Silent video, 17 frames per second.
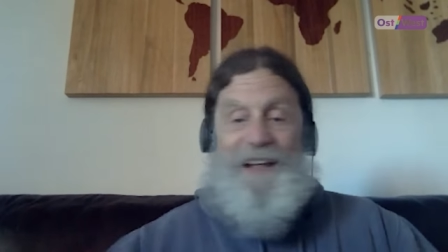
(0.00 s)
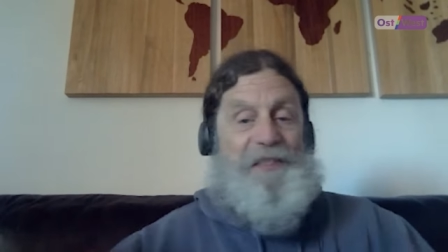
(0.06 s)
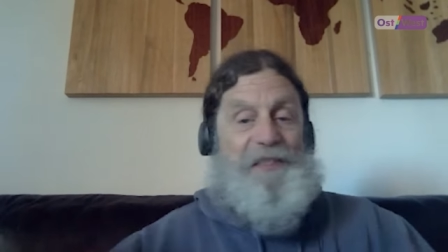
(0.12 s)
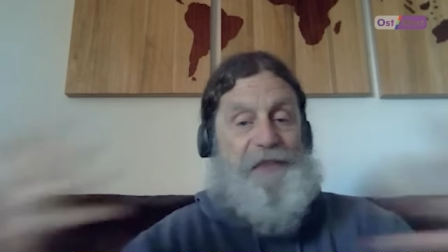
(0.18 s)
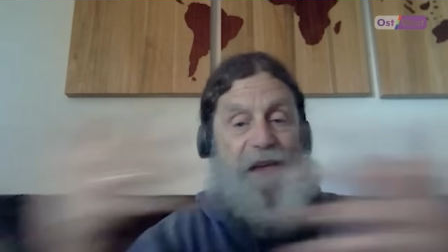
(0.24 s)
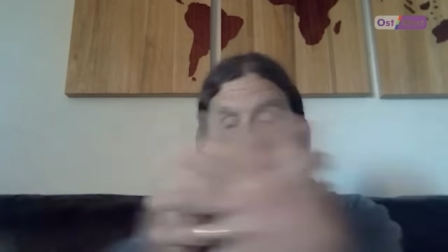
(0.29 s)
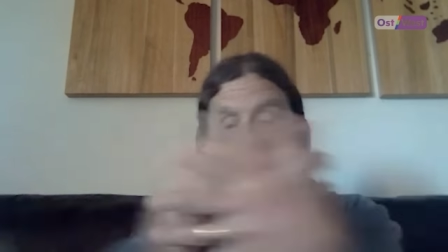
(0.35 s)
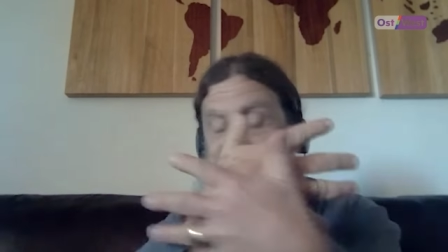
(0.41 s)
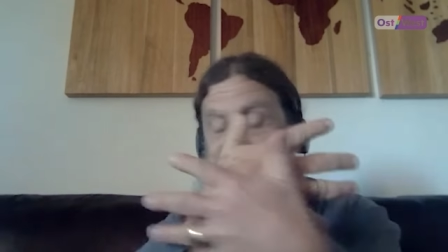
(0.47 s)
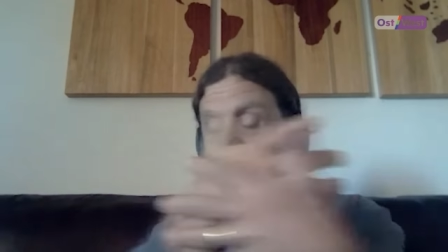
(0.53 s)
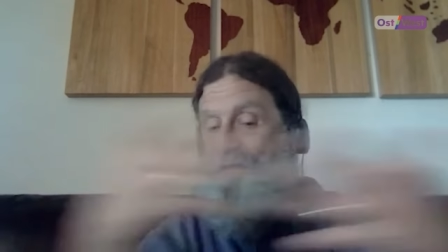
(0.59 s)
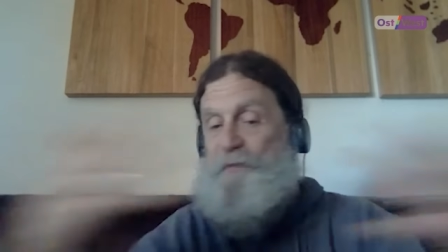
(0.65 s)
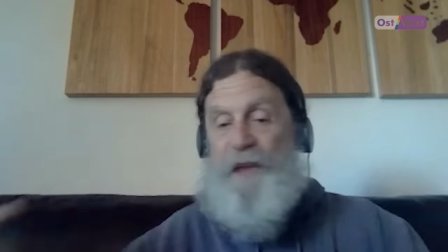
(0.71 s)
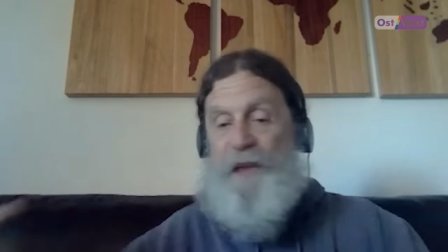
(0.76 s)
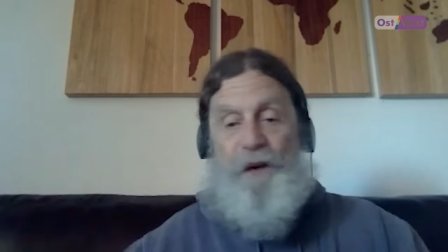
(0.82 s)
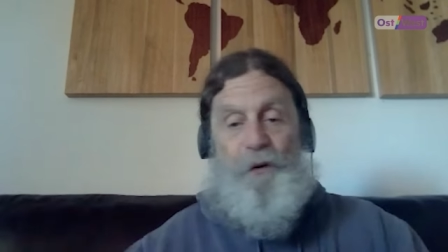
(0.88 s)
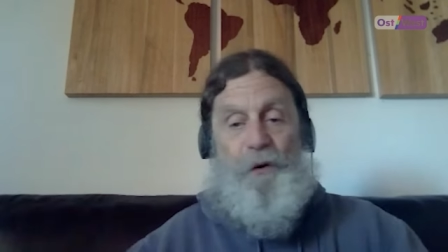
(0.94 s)
they
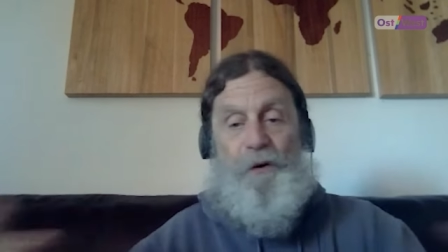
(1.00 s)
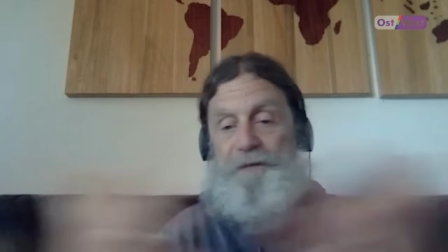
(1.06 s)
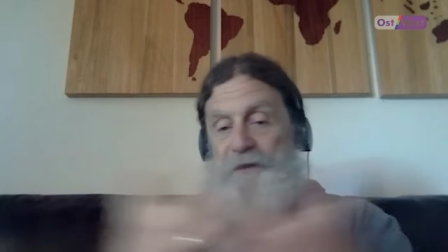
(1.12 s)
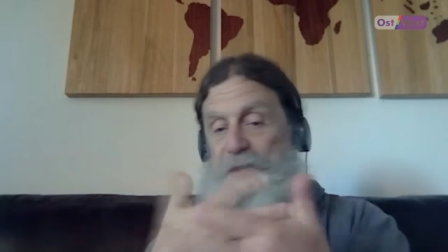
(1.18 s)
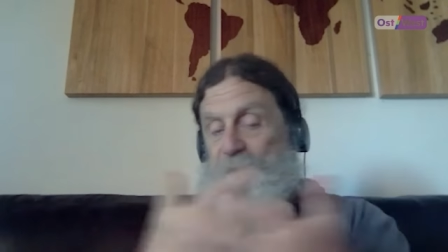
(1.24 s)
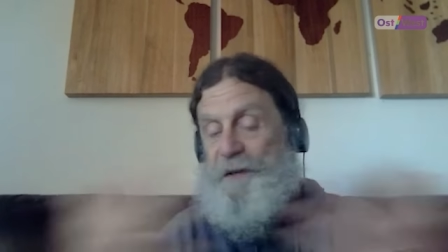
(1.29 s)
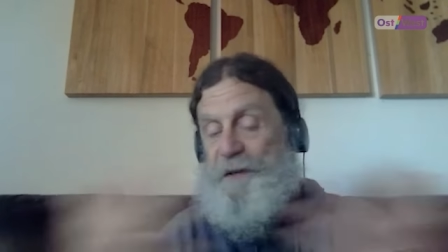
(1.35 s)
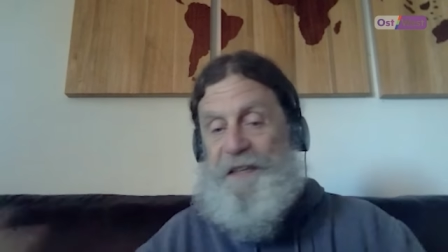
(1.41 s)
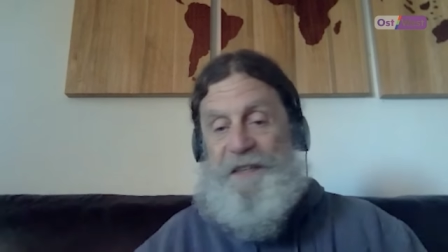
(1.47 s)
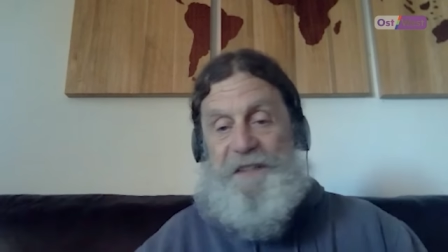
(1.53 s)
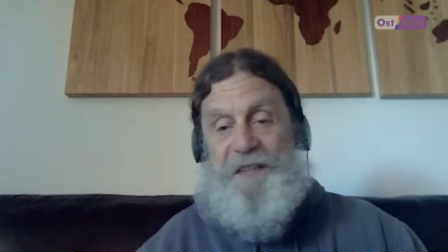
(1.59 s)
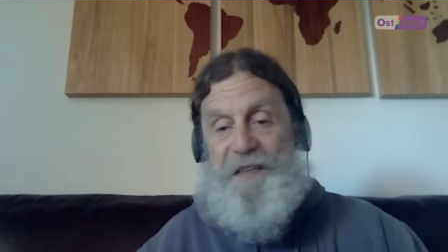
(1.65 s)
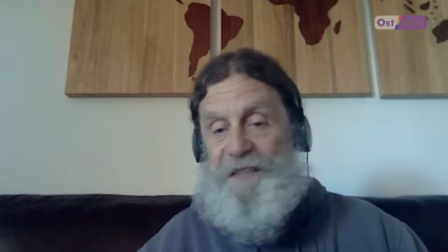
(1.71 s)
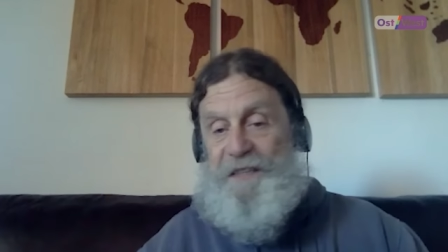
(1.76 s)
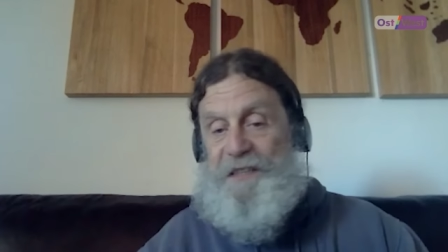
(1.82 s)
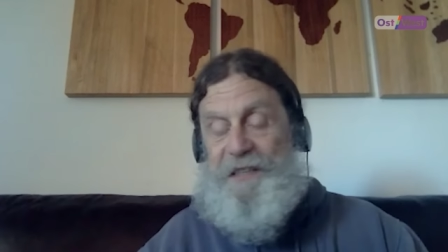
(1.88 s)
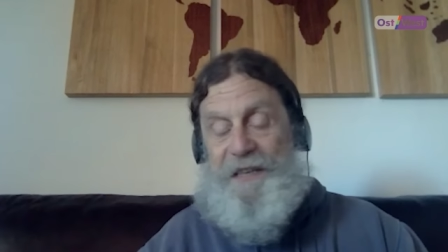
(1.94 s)
they all turn into
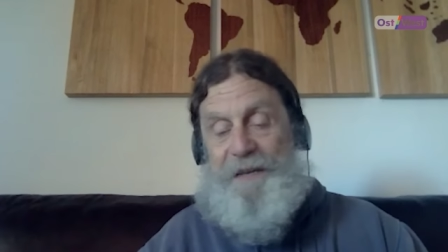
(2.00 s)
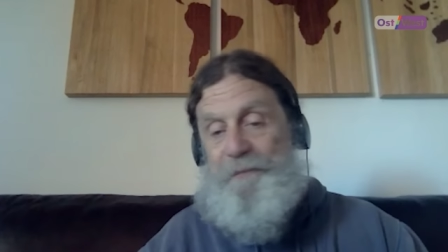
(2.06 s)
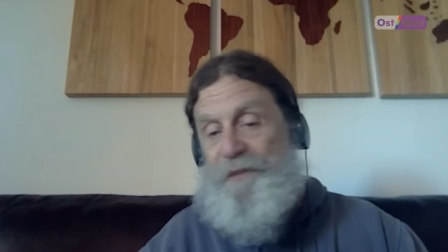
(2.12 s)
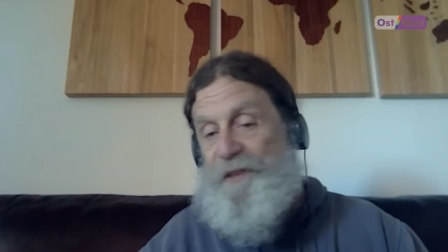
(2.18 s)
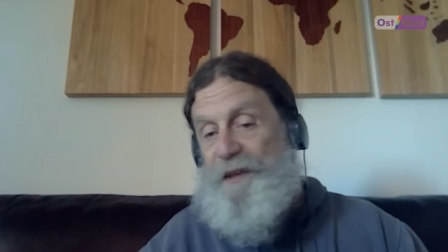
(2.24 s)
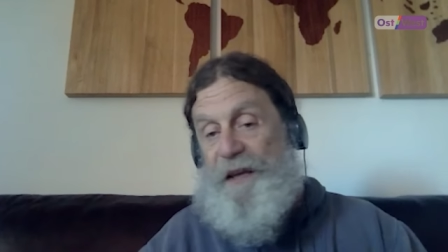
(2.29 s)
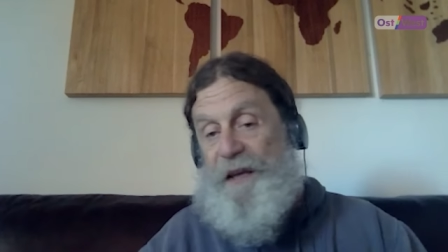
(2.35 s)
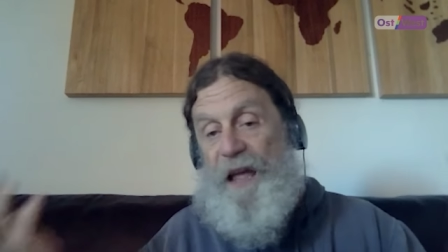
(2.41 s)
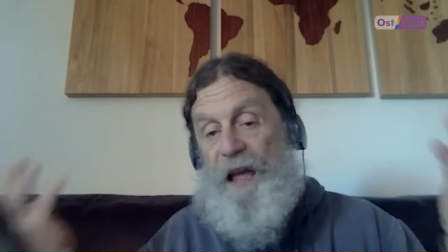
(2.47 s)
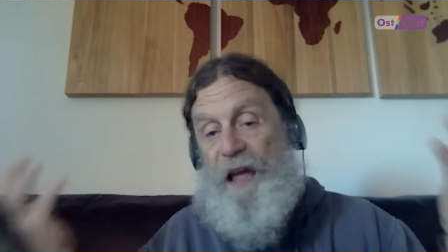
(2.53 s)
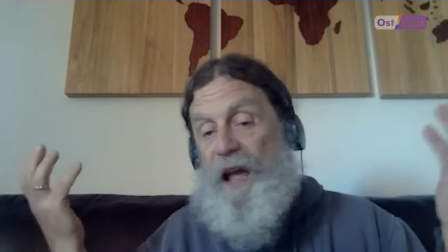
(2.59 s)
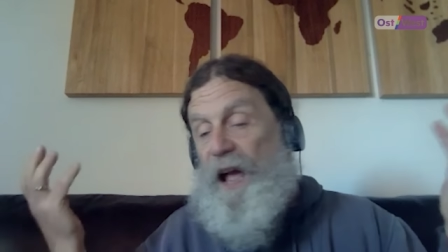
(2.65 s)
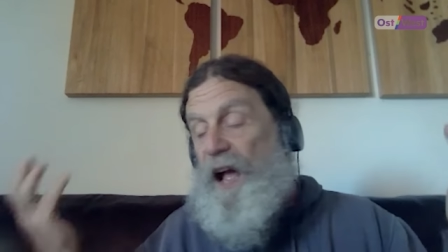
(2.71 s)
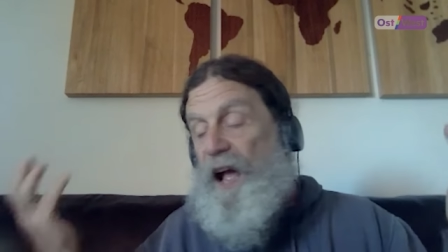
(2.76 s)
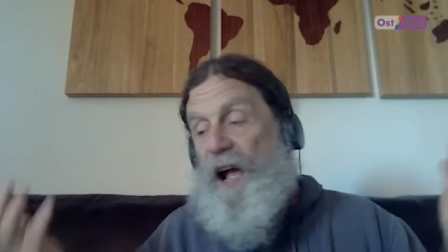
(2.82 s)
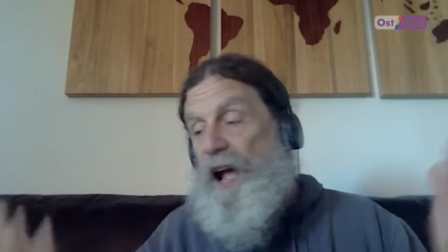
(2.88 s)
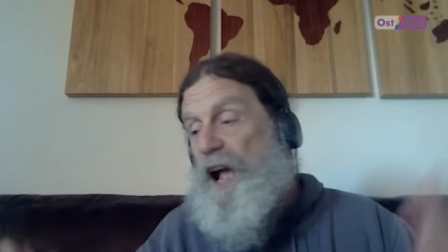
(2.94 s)
the same thing
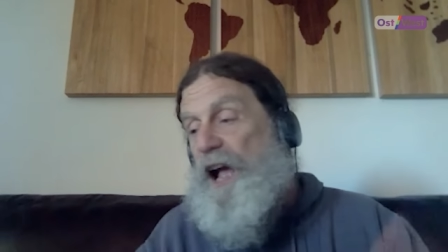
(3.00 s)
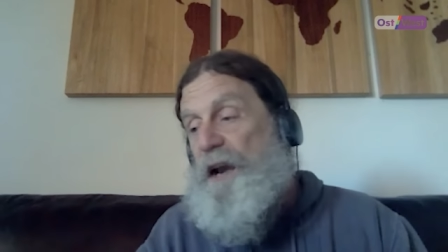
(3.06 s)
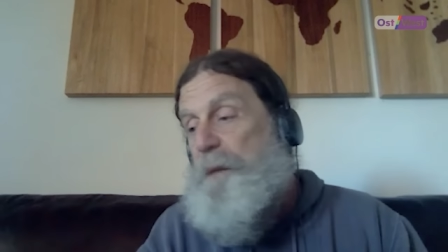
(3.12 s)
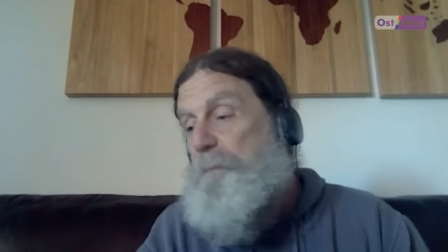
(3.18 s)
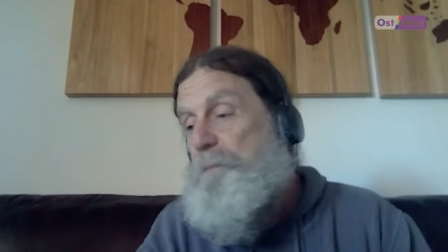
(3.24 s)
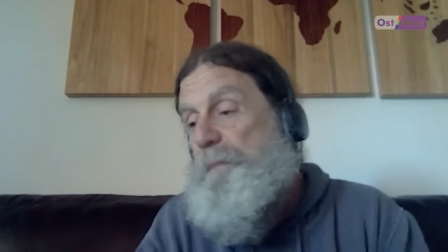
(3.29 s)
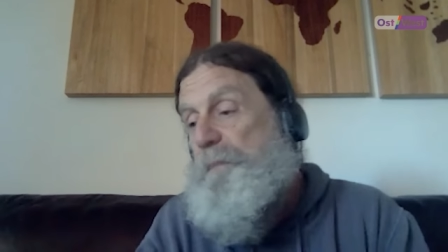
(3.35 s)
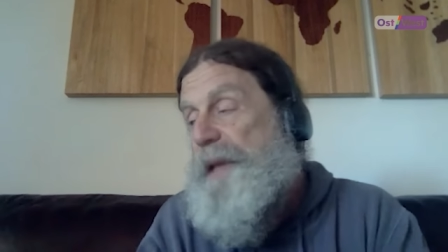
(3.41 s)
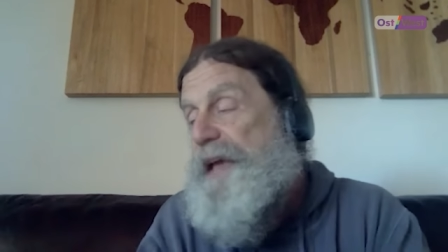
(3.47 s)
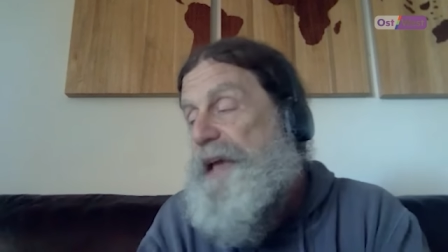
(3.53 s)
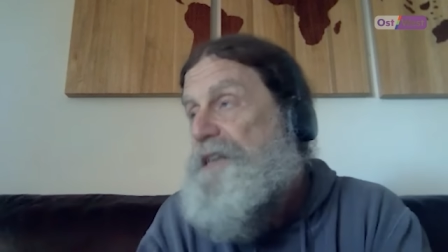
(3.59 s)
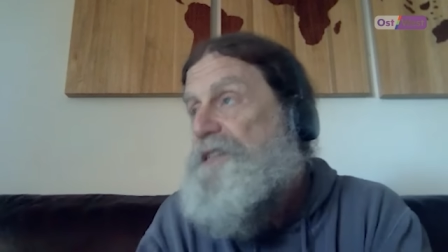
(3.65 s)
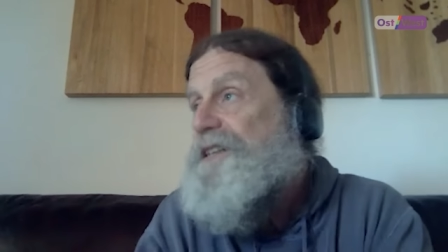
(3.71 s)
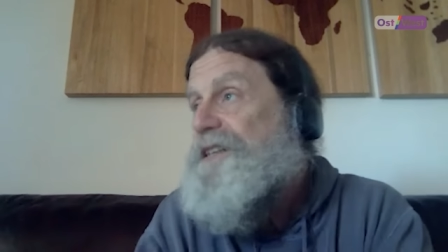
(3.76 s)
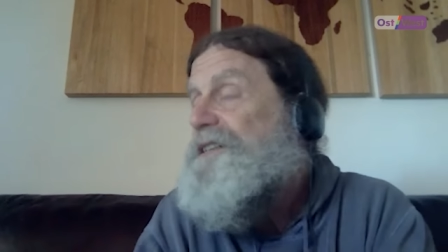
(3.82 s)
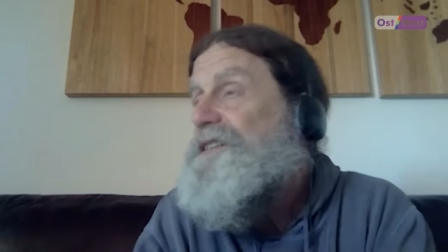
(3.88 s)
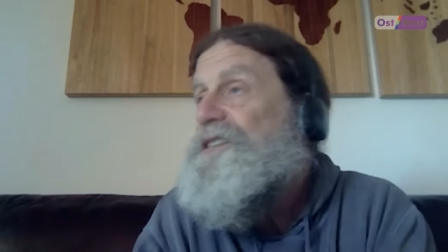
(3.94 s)
an
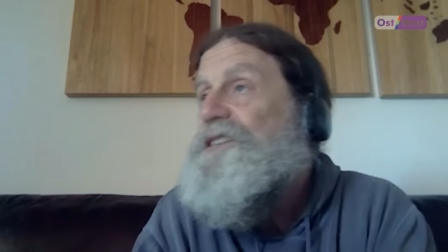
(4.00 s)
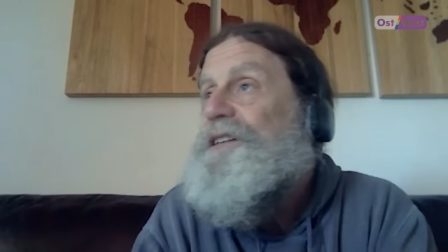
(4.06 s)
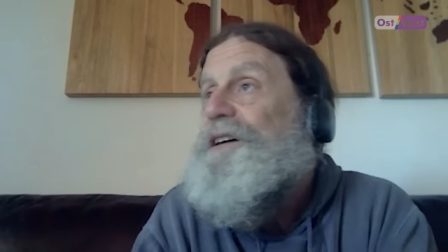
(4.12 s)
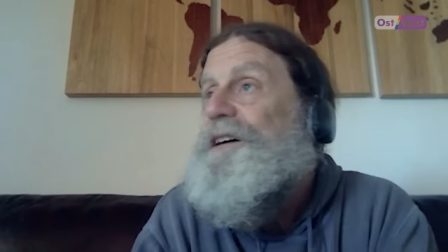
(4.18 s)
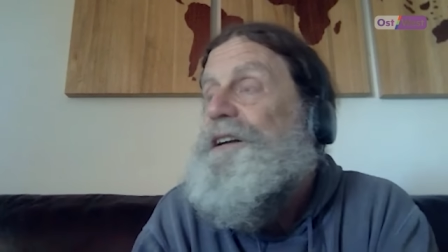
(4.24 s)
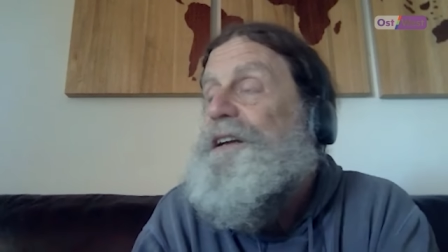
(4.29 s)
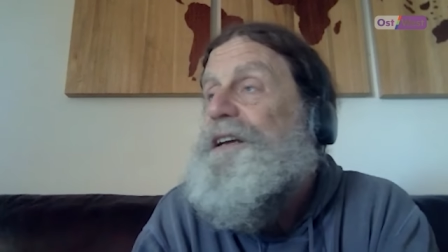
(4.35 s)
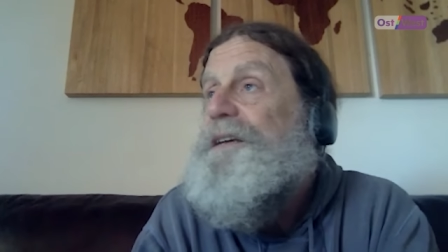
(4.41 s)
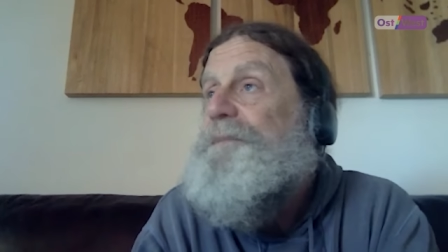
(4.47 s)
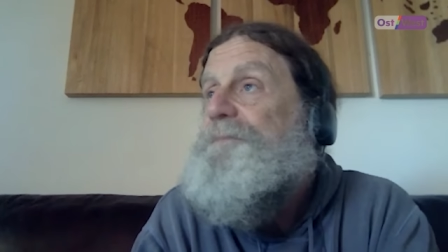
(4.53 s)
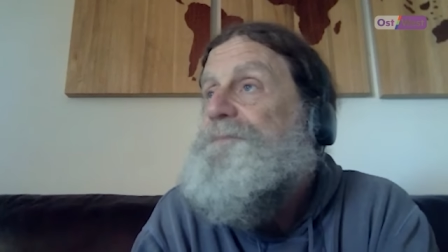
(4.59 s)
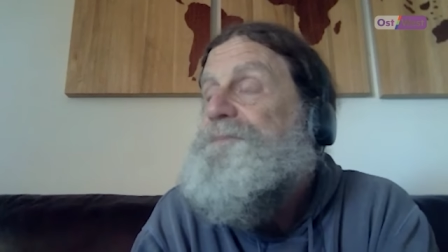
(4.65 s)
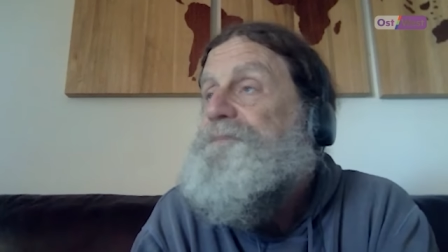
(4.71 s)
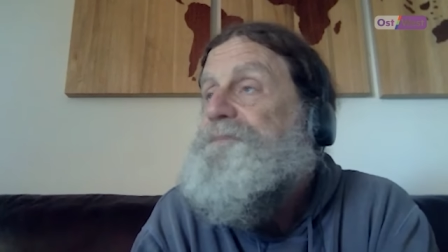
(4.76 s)
amazing study